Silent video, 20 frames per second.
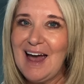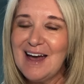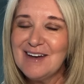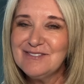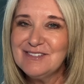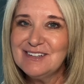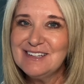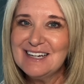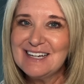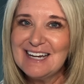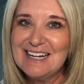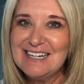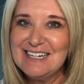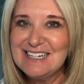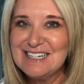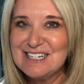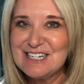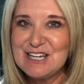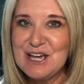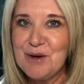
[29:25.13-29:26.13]
I felt like I
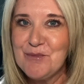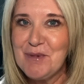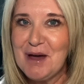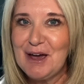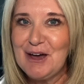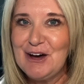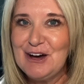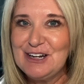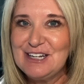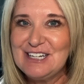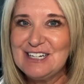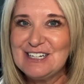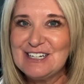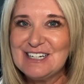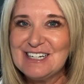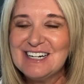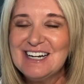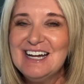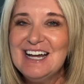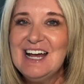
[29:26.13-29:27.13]
needed to come back on
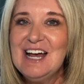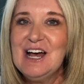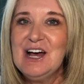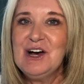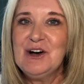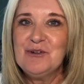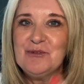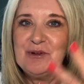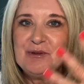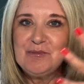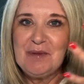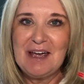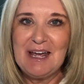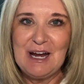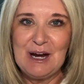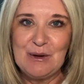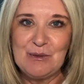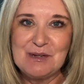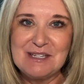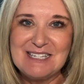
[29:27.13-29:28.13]
here when my
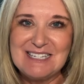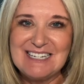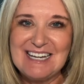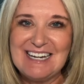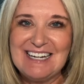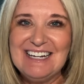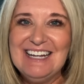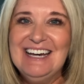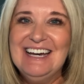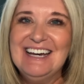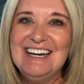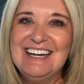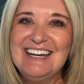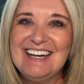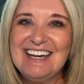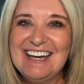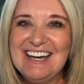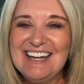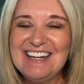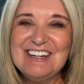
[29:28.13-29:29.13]
hair was done
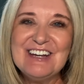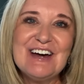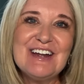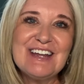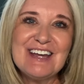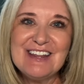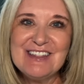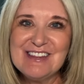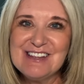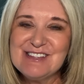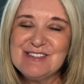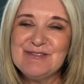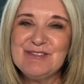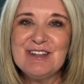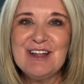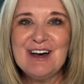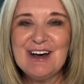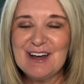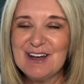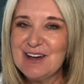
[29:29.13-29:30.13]
and not end this
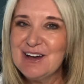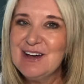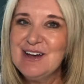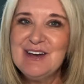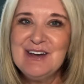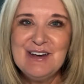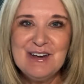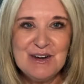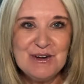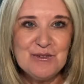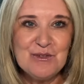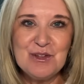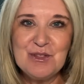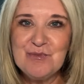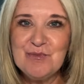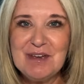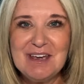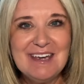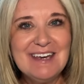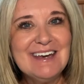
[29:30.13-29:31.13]
vlog with
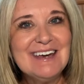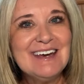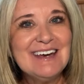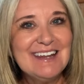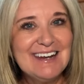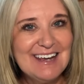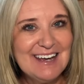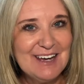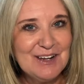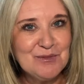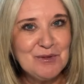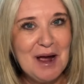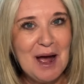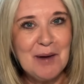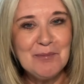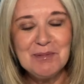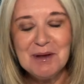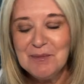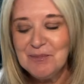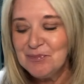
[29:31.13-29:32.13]
me in a head
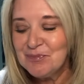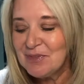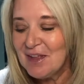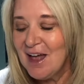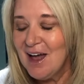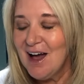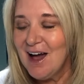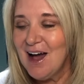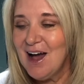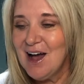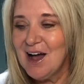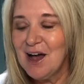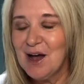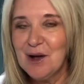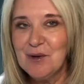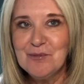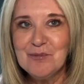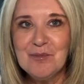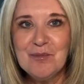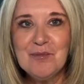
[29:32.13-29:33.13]
wrap.
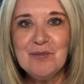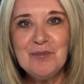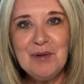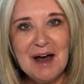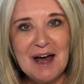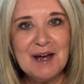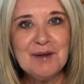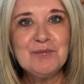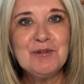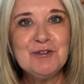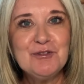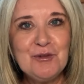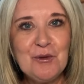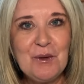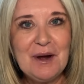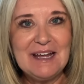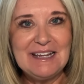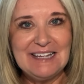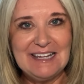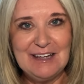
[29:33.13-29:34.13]
But before
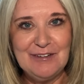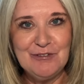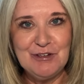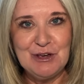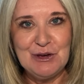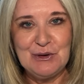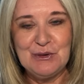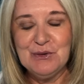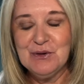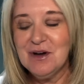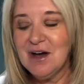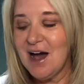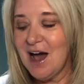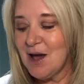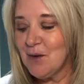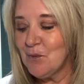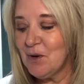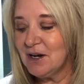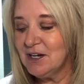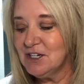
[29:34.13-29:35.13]
I leave you, I
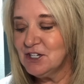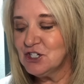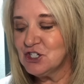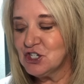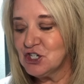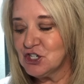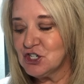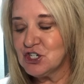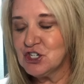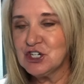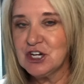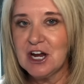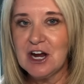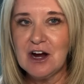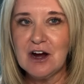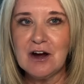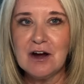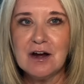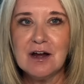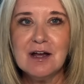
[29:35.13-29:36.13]
wanted to just
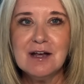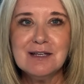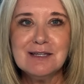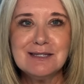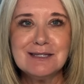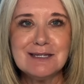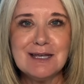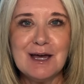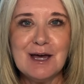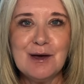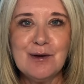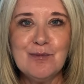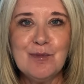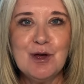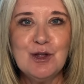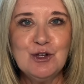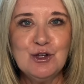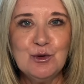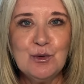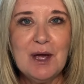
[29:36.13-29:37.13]
share some
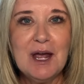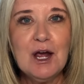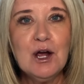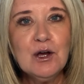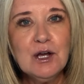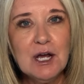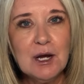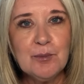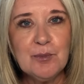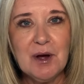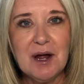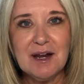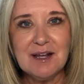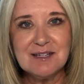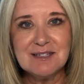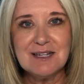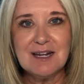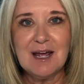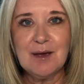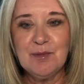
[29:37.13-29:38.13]
new hair care
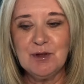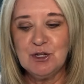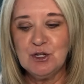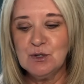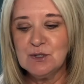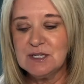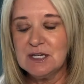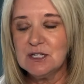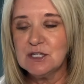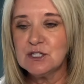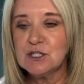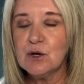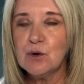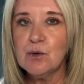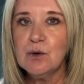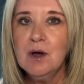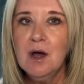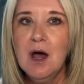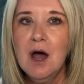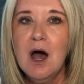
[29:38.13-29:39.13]
products that I've been using.
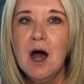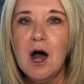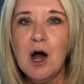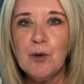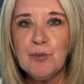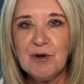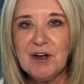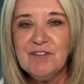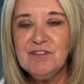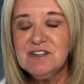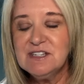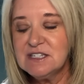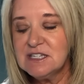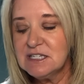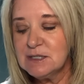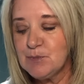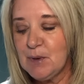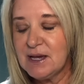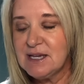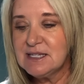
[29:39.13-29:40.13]
So I'll preface
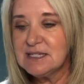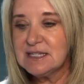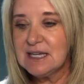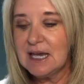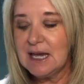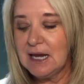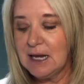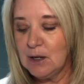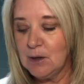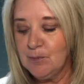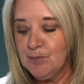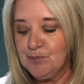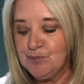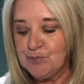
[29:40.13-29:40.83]
this by saying